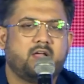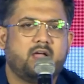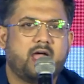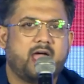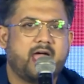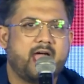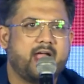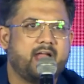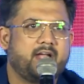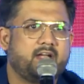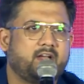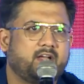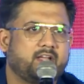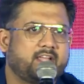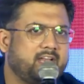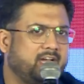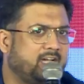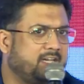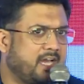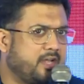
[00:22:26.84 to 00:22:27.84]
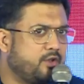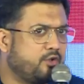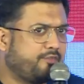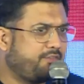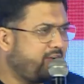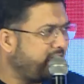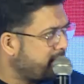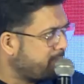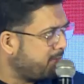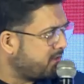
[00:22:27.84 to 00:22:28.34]
And he'll tell you
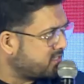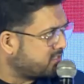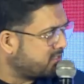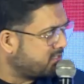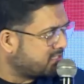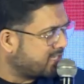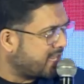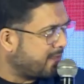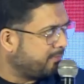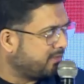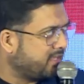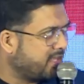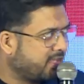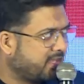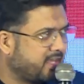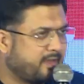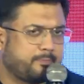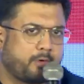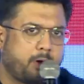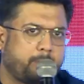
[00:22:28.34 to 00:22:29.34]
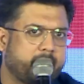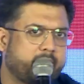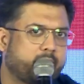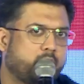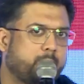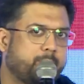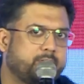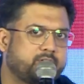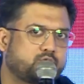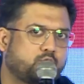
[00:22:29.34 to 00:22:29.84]
very much the same thing. He probably
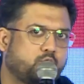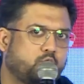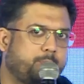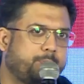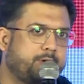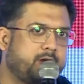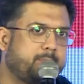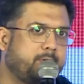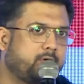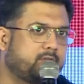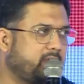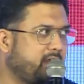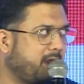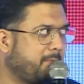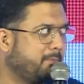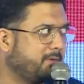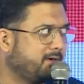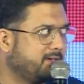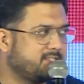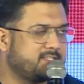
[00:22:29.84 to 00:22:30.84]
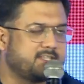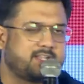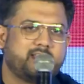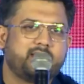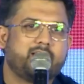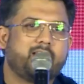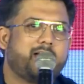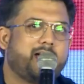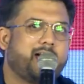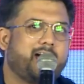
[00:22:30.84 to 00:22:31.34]
won't be so open about the numbers,
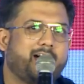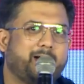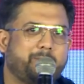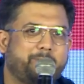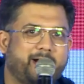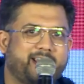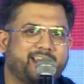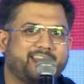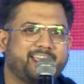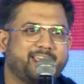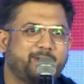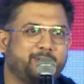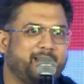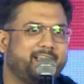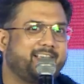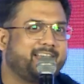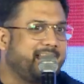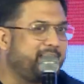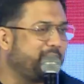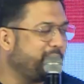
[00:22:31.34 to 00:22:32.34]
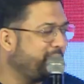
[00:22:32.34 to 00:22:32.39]
but he will tell you